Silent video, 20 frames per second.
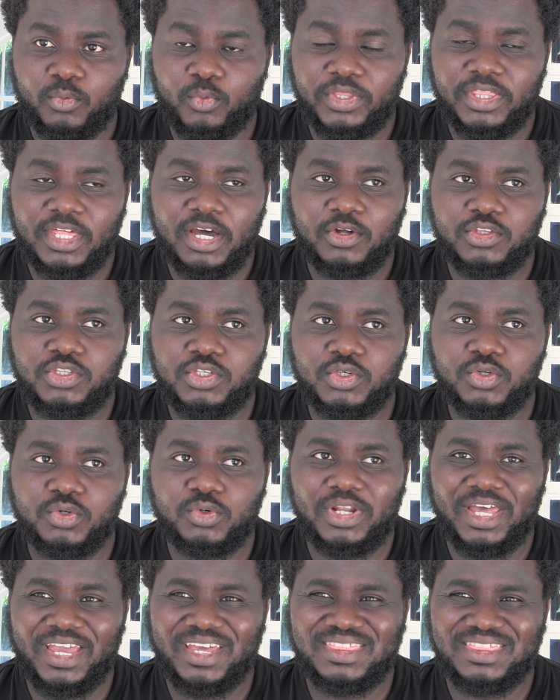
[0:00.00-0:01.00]
Without
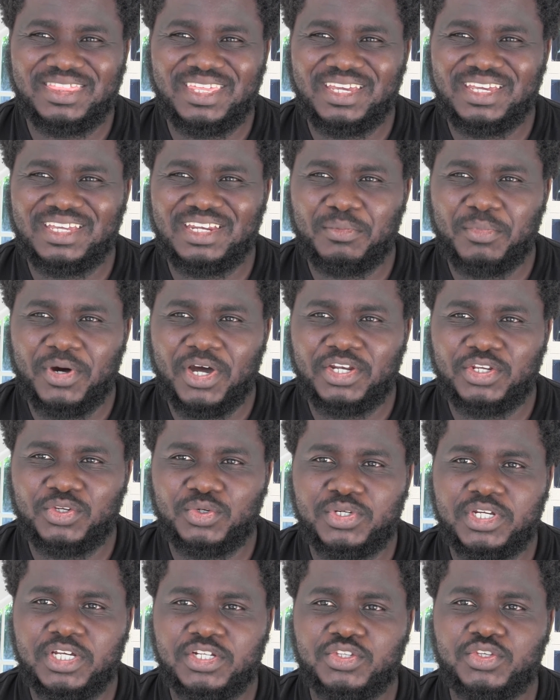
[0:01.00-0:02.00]
you like thinking about it,
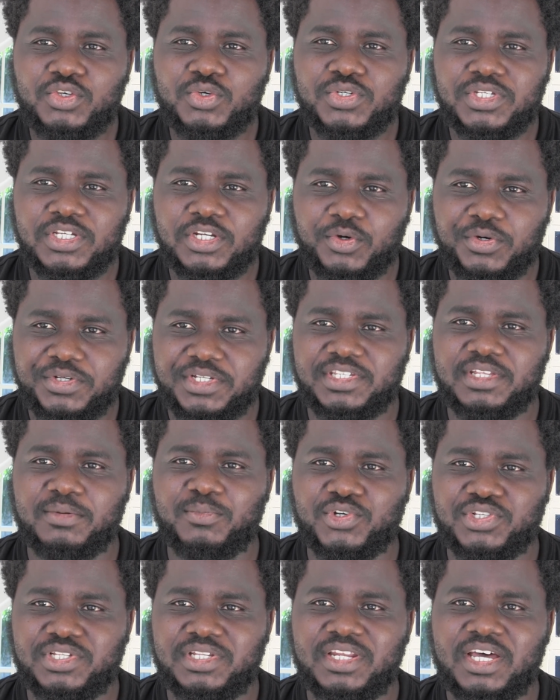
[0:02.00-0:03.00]
you just use it because it's the
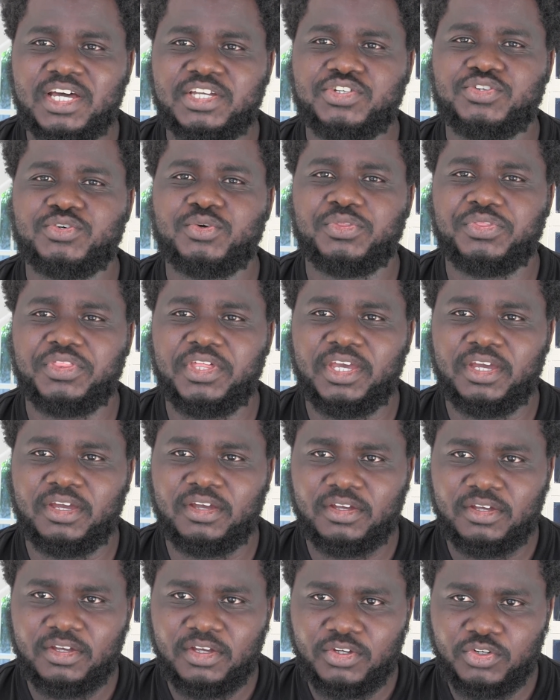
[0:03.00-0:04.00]
most natural thing
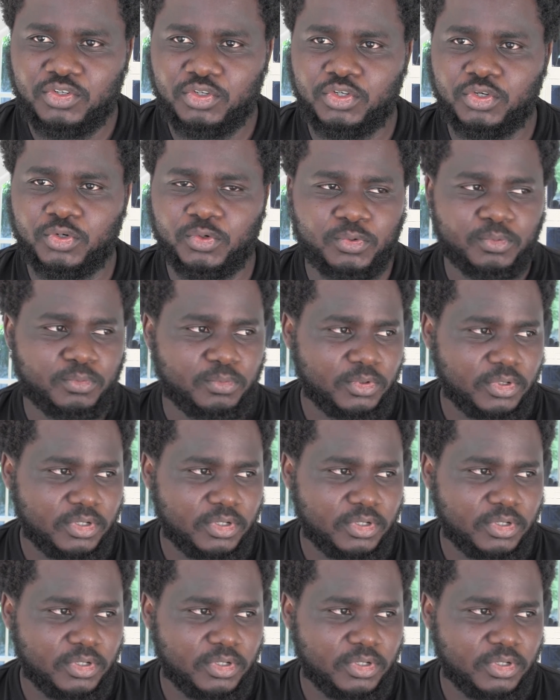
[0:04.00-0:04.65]
to do.